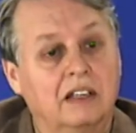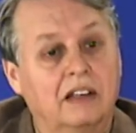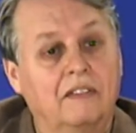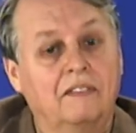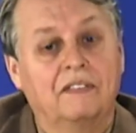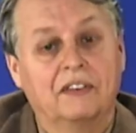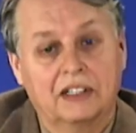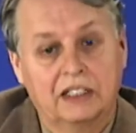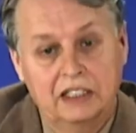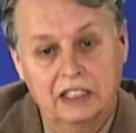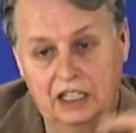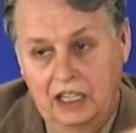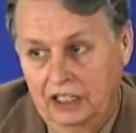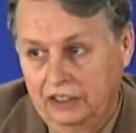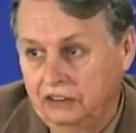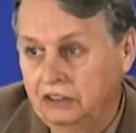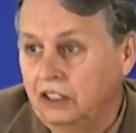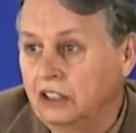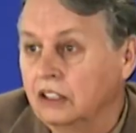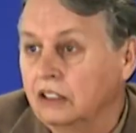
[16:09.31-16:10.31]
The
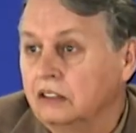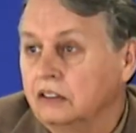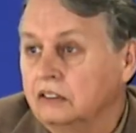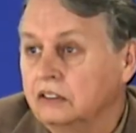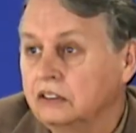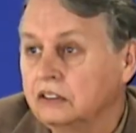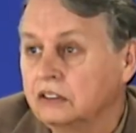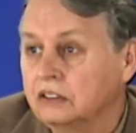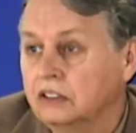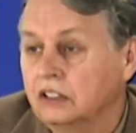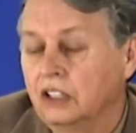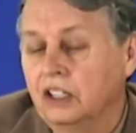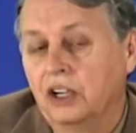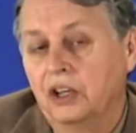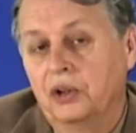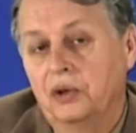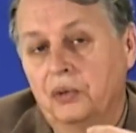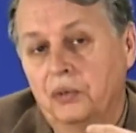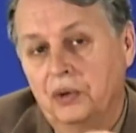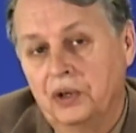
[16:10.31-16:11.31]
Gandhians
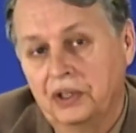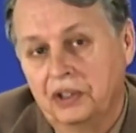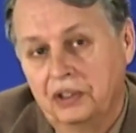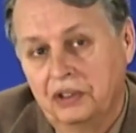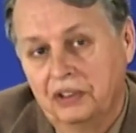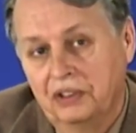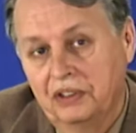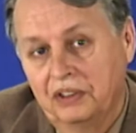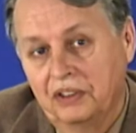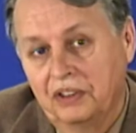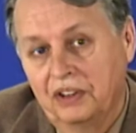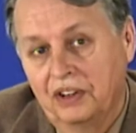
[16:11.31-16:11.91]
were